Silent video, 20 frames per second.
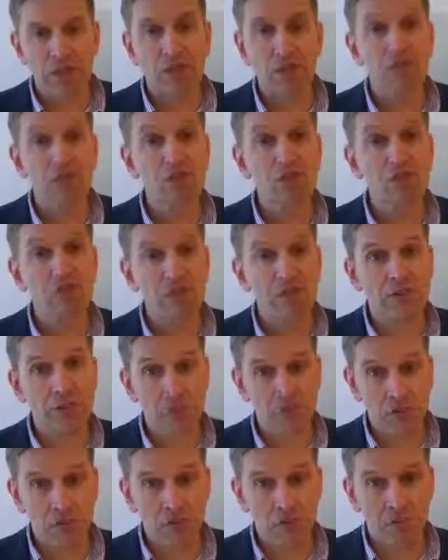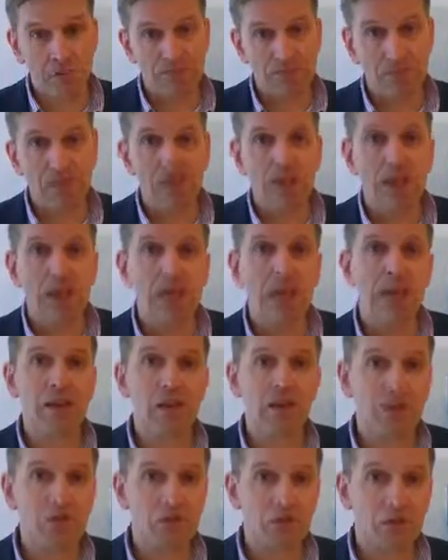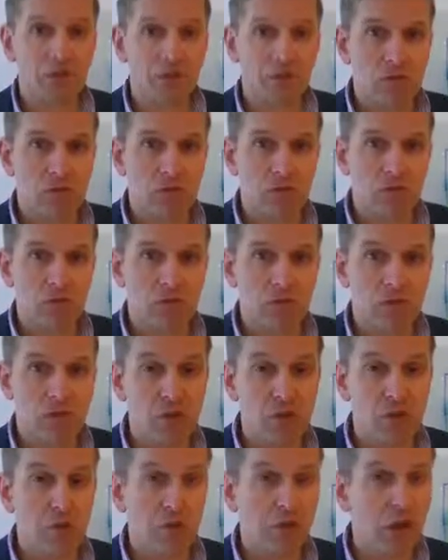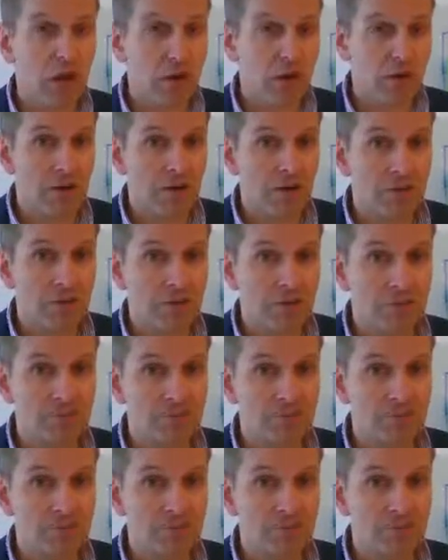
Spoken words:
usually two, in a so-called dual hierarchy.